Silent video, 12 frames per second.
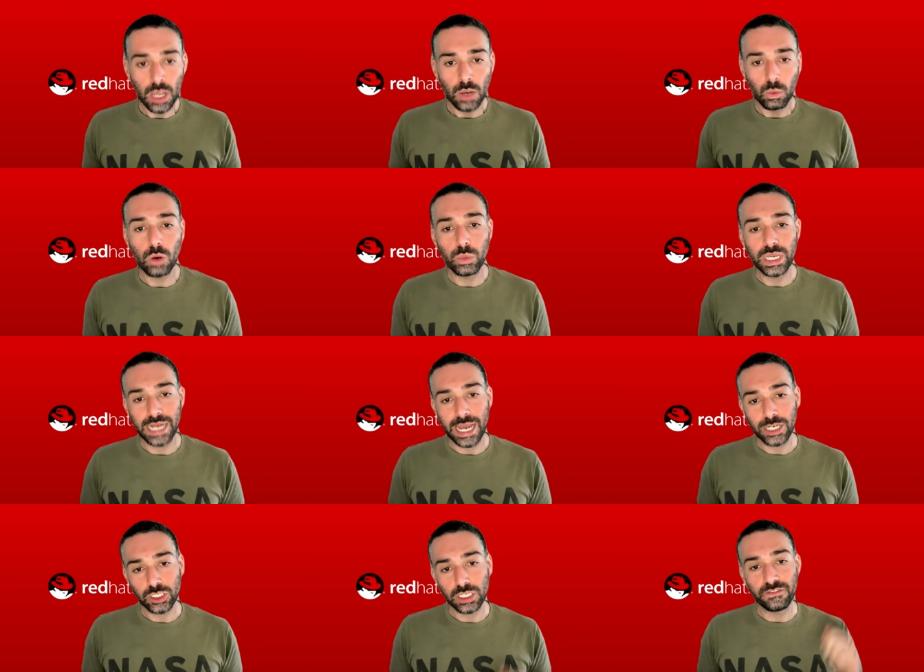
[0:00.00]
where we can
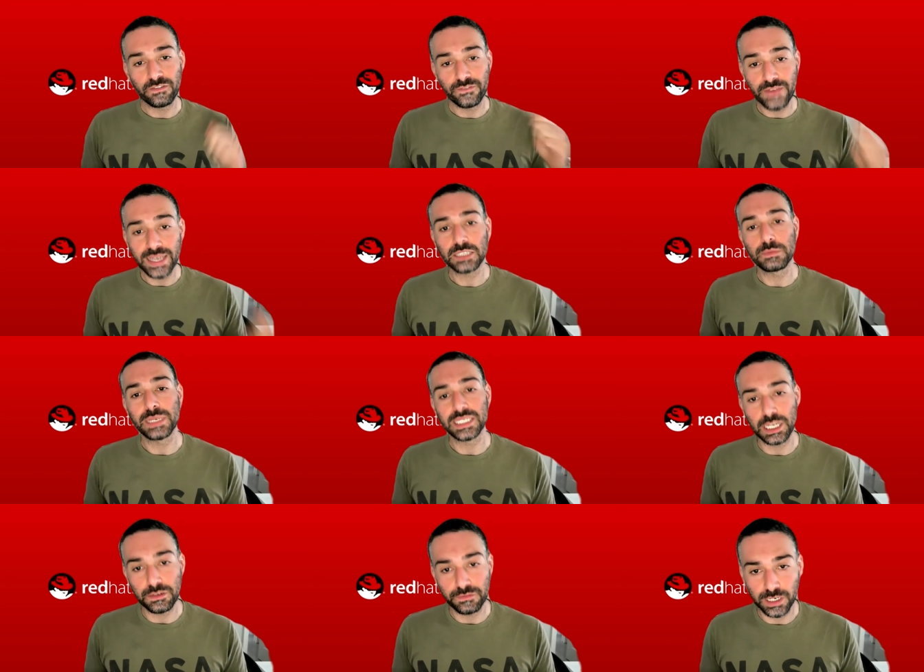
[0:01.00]
actually fix
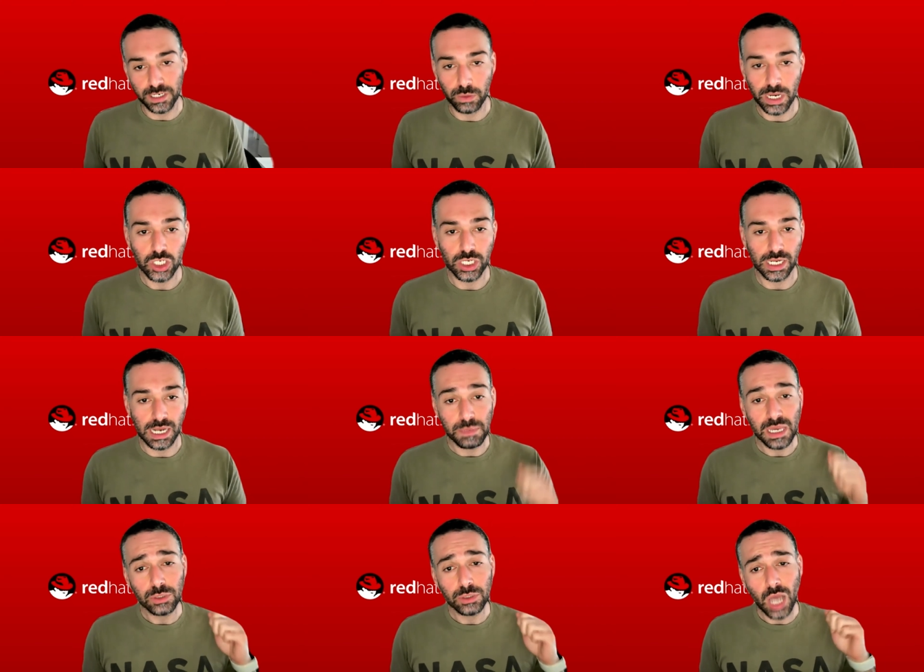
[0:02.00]
misconfiguration and be
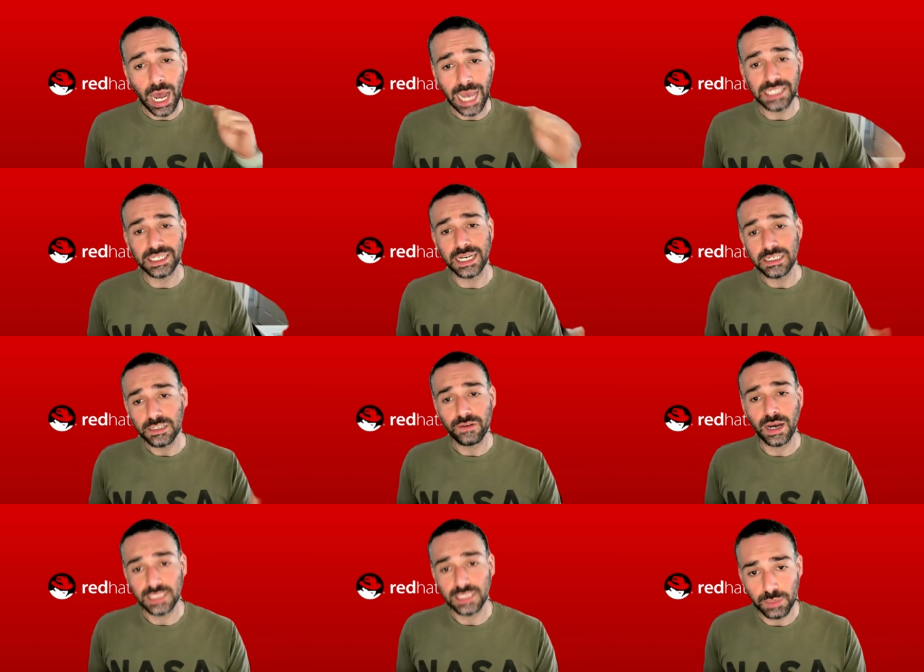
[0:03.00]
able to
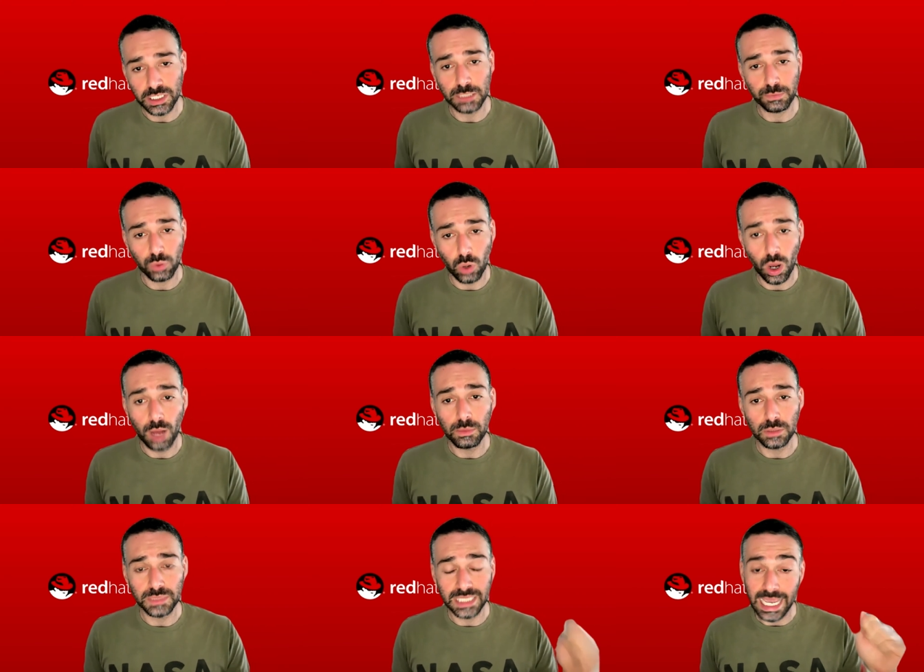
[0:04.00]
identify some of these
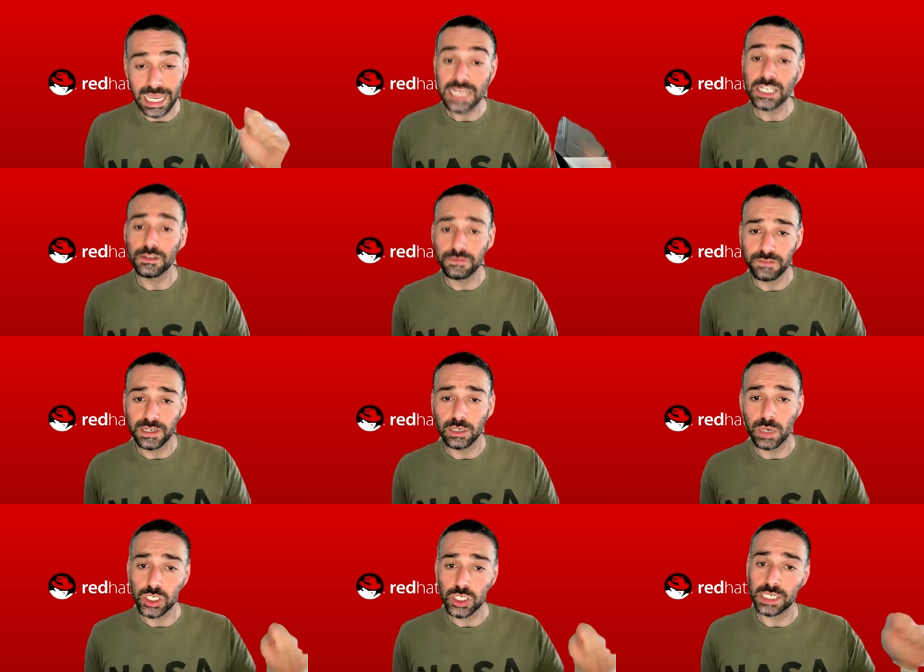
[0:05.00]
problems in
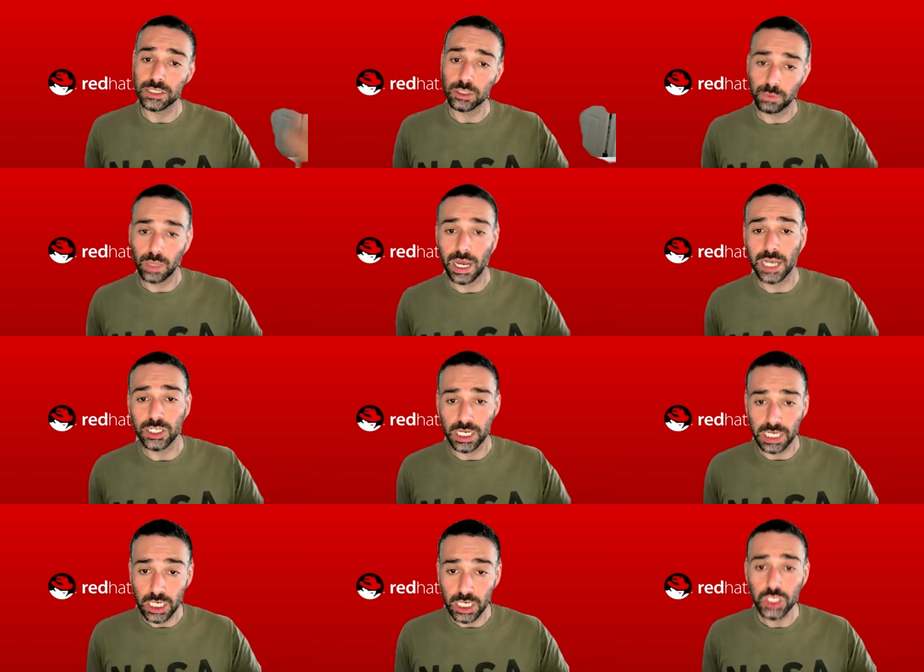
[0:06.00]
configuration and supply
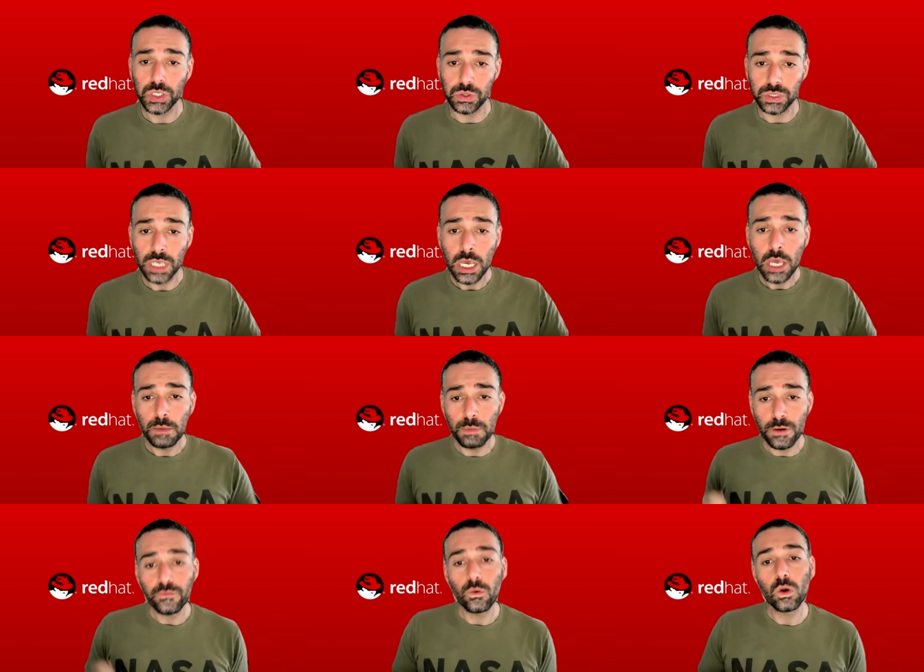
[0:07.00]
chain issues
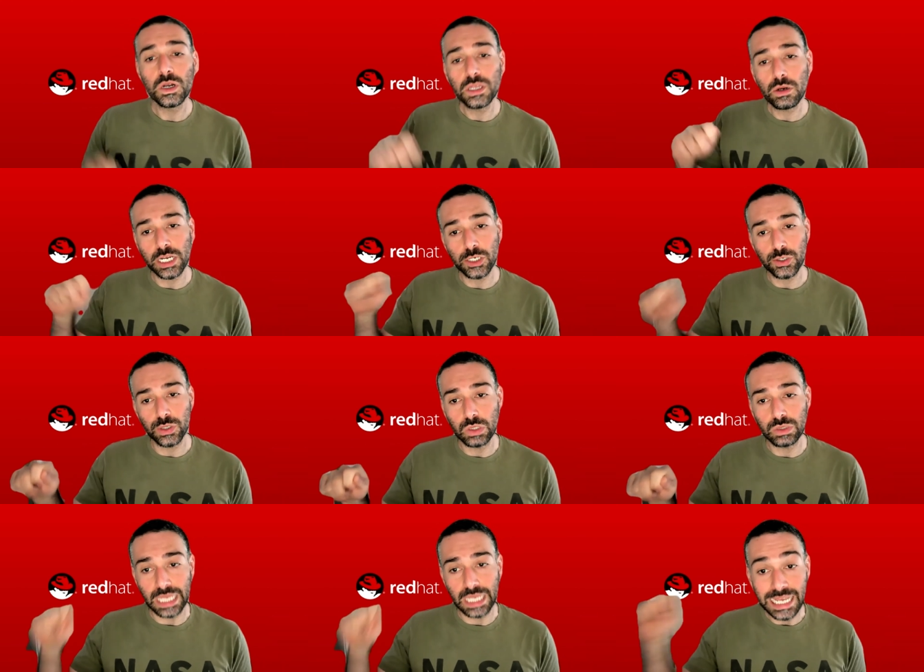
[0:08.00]
before they're
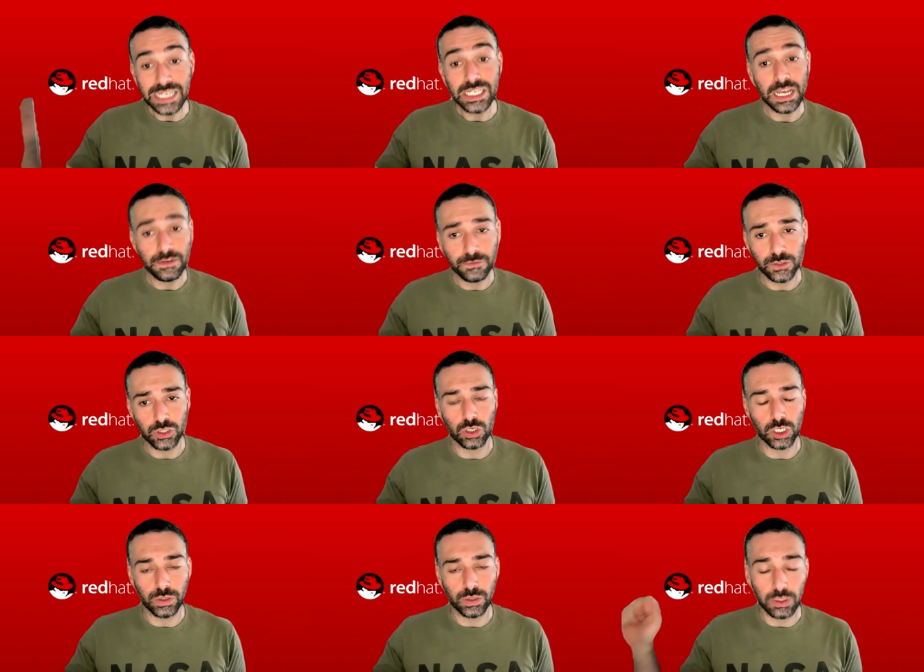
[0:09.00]
introduced into
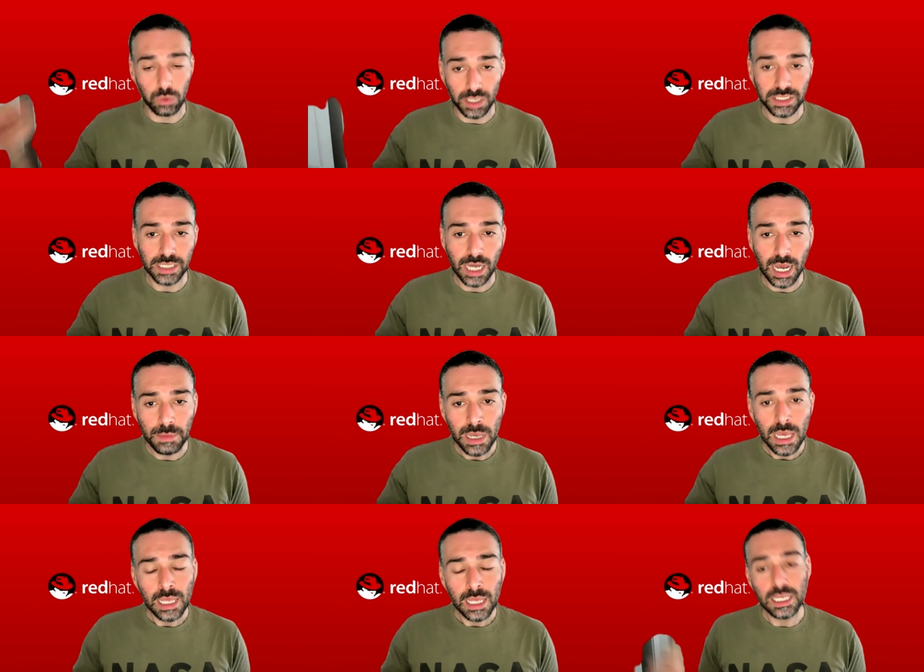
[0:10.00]
infrastructure at runtime,
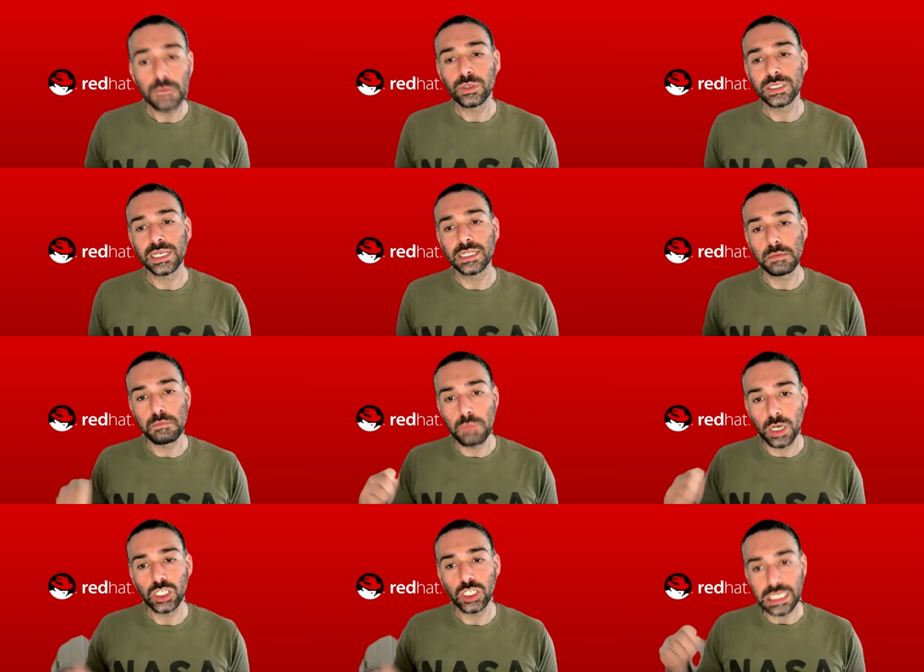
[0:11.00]
they present a
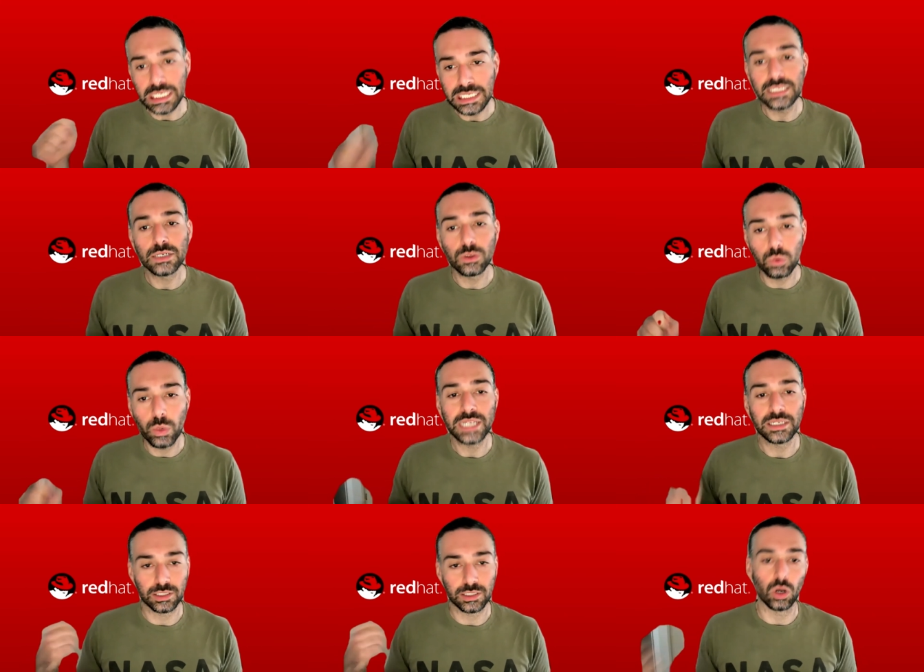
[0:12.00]
much easier way
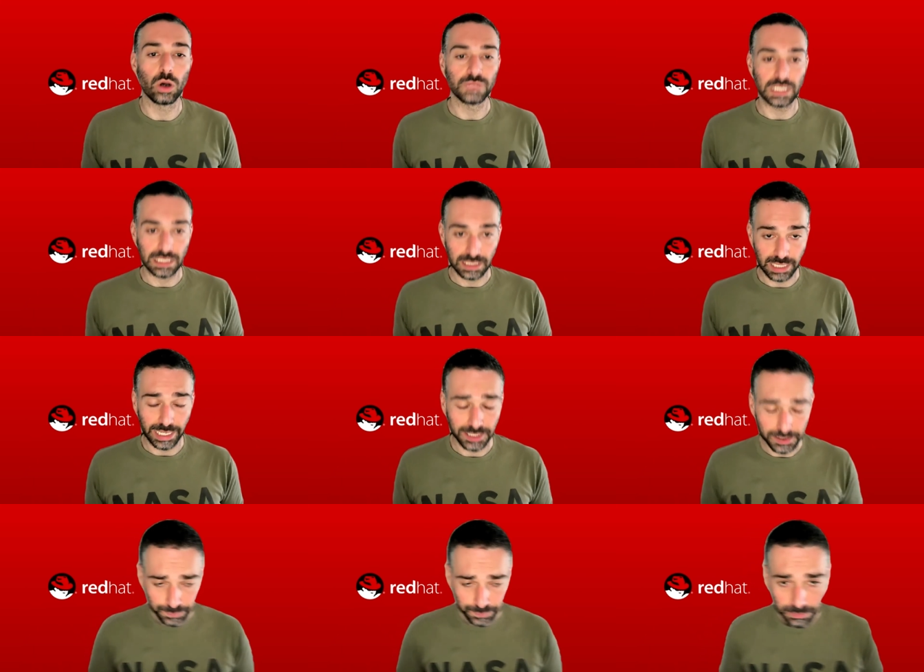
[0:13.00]
to solve these things.